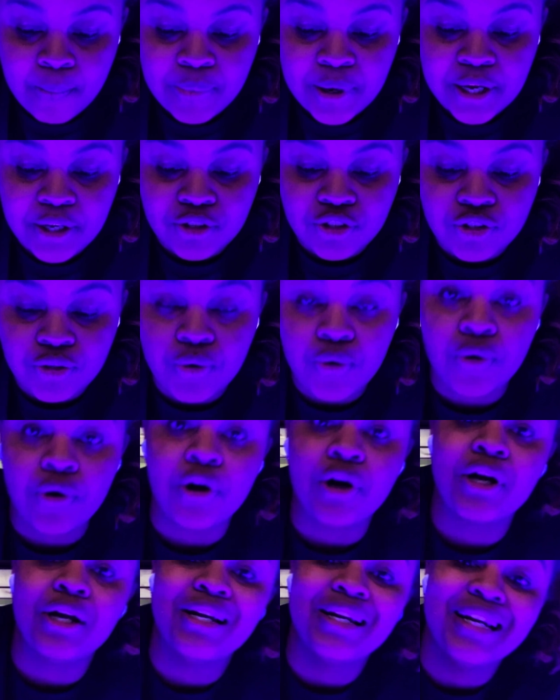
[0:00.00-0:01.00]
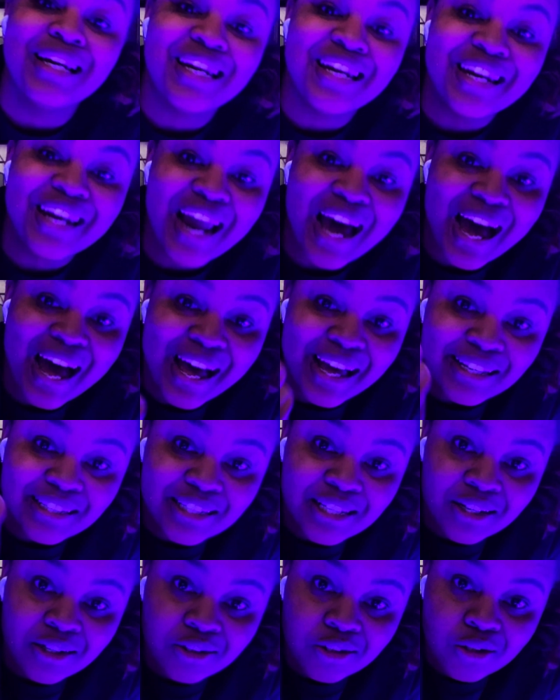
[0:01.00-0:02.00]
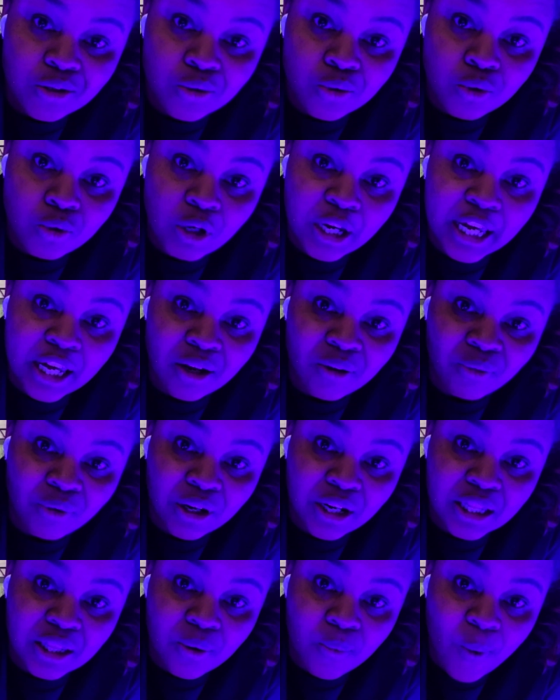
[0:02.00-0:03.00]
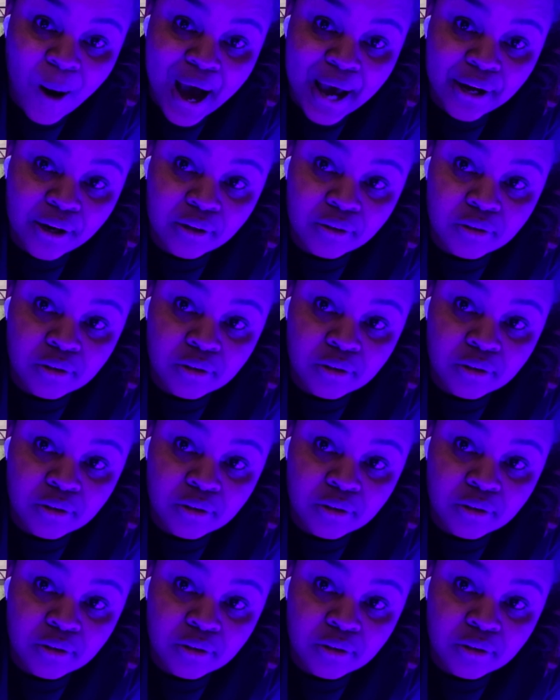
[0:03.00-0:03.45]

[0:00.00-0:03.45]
be sure not to get rid of the wires.